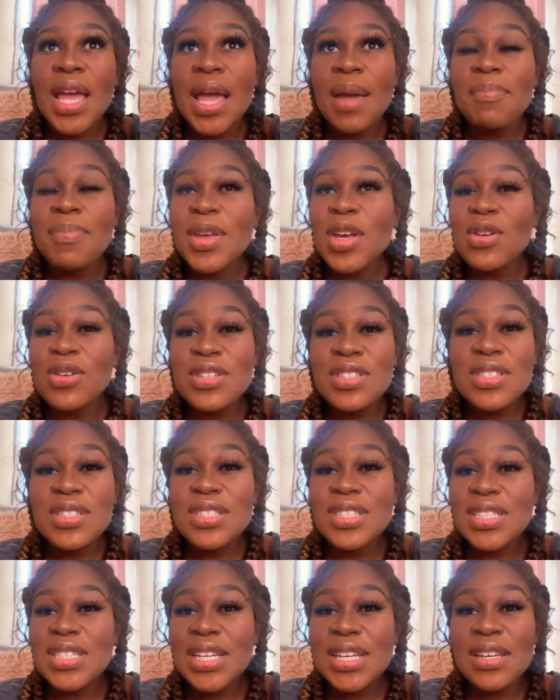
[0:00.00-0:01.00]
because
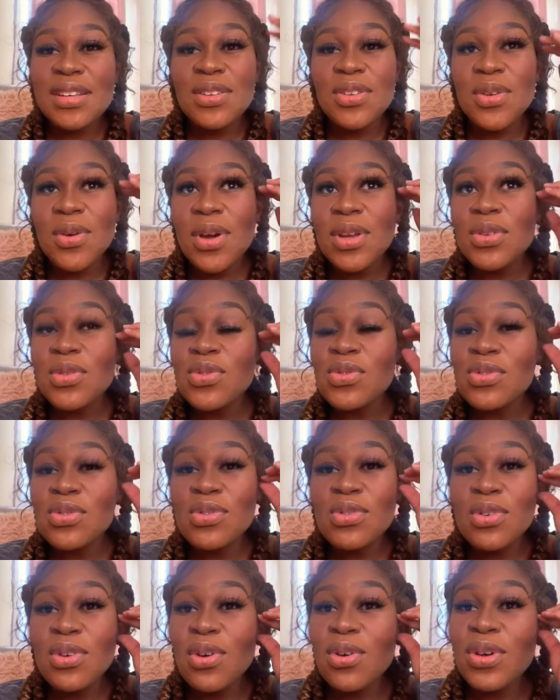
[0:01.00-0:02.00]
you know what,
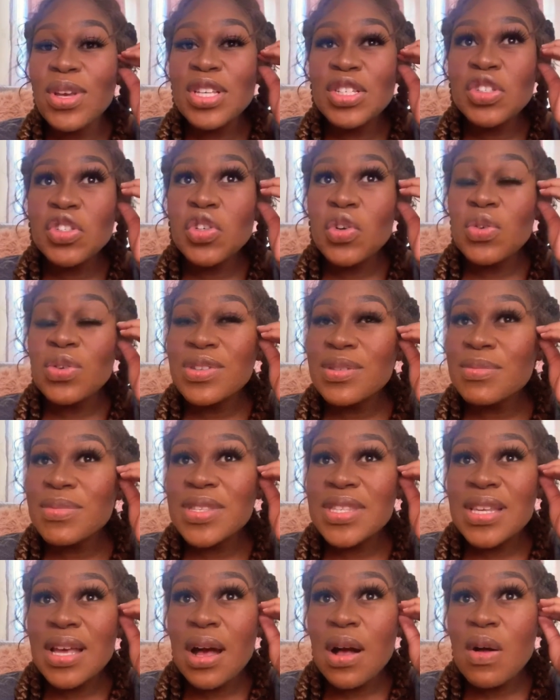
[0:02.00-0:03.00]
Nkulunkulu always shows
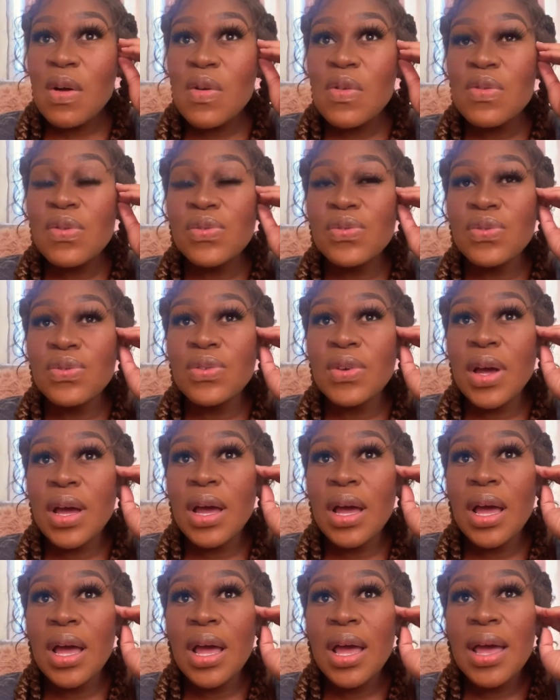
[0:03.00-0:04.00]
himself
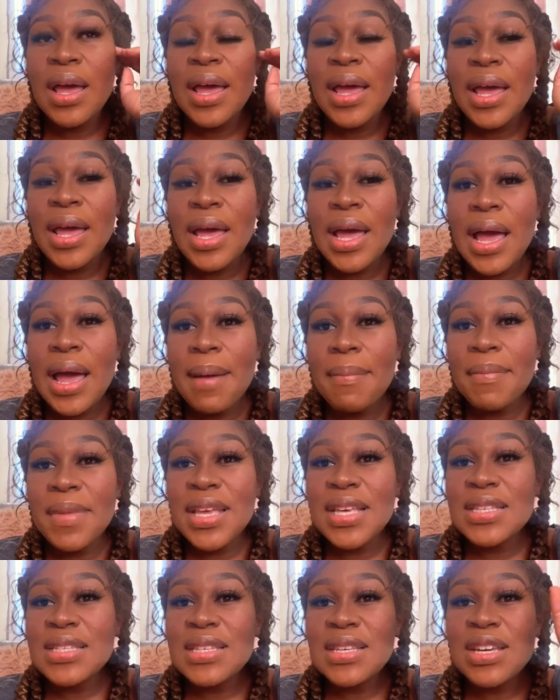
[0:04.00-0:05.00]

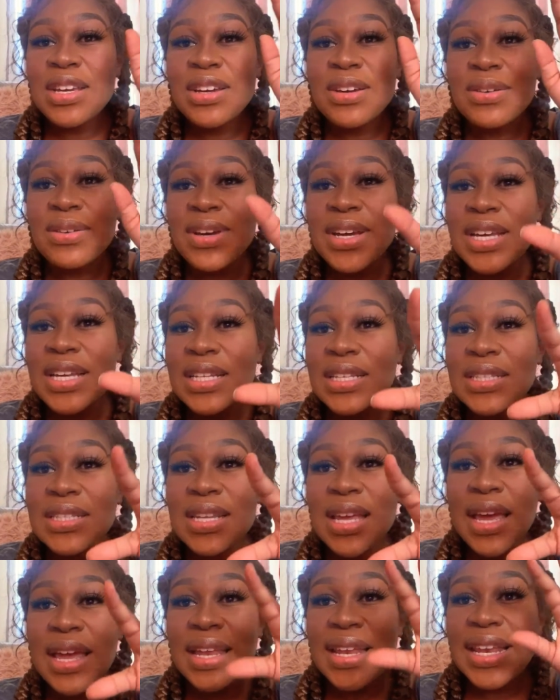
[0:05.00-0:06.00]
amazing, great,
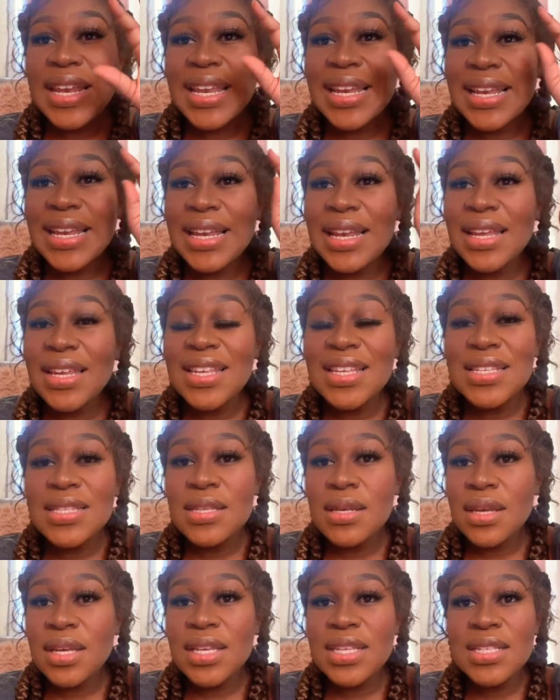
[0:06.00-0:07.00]
and he's
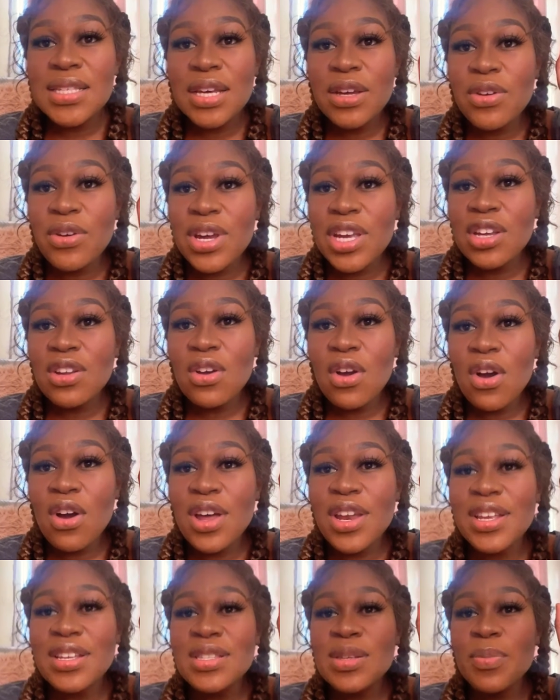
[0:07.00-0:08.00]
a great
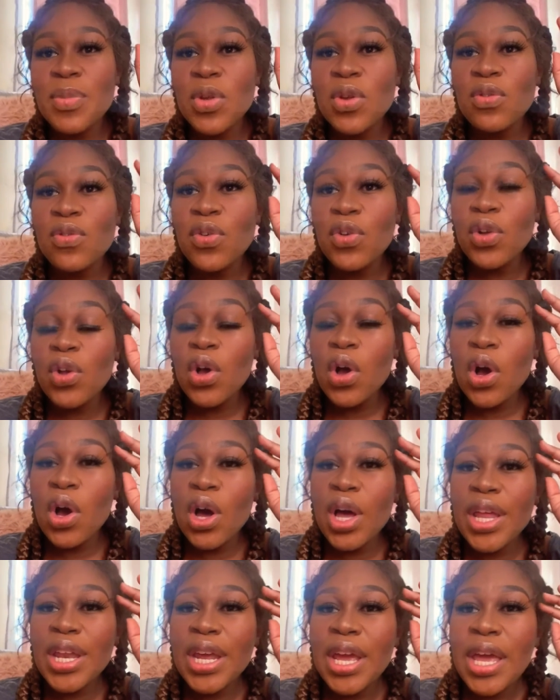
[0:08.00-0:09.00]
God. He's a beautiful
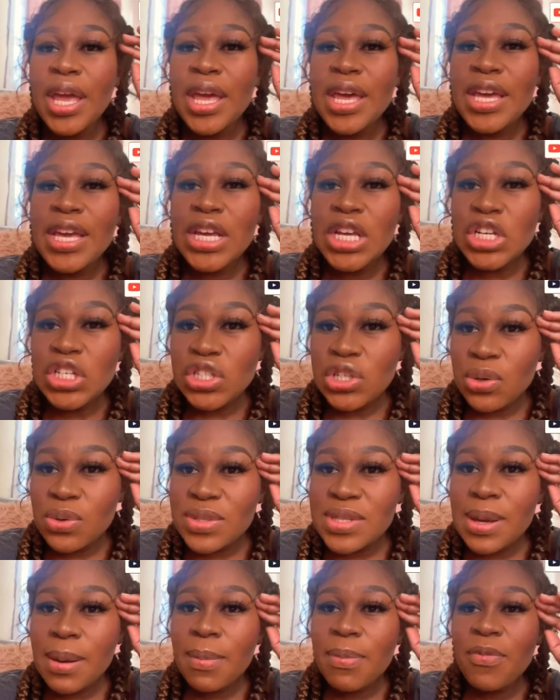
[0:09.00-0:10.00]
God. He
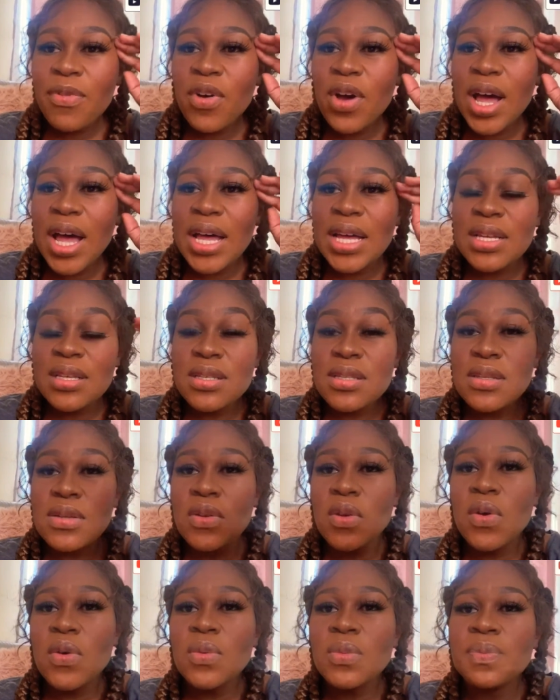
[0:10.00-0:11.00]
shows up for us, you
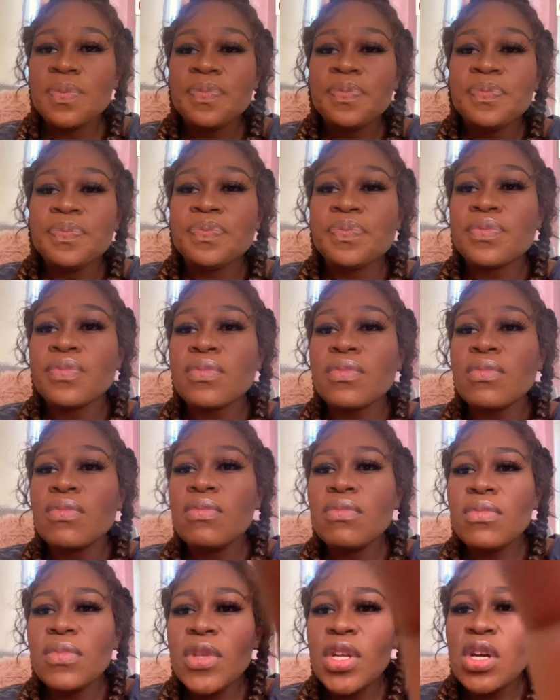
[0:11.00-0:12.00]
know.
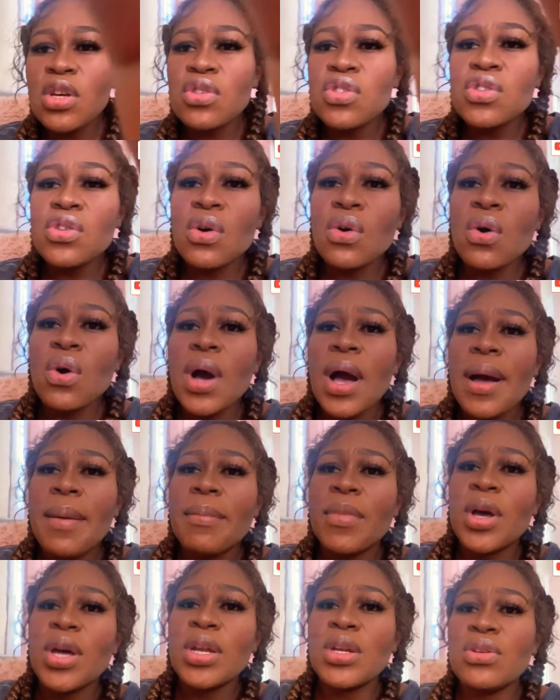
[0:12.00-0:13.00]
So
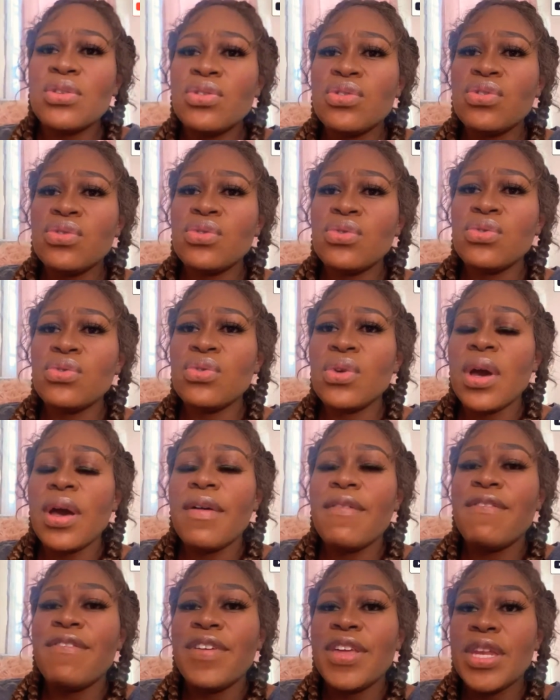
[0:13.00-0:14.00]
I'm gonna do
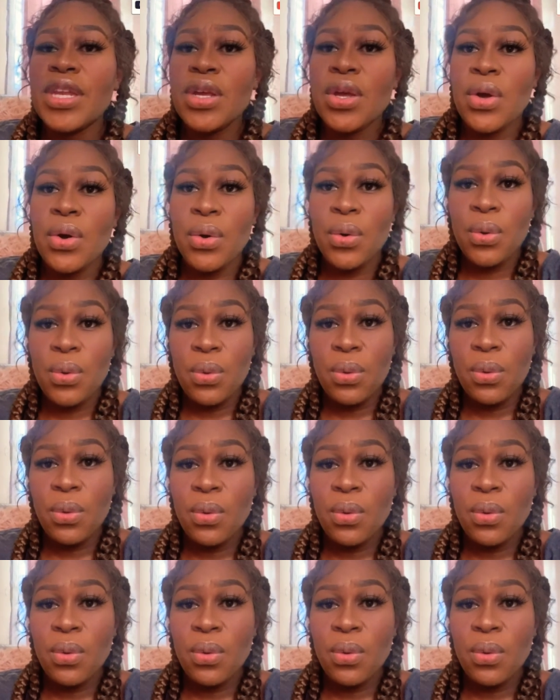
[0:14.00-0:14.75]
a video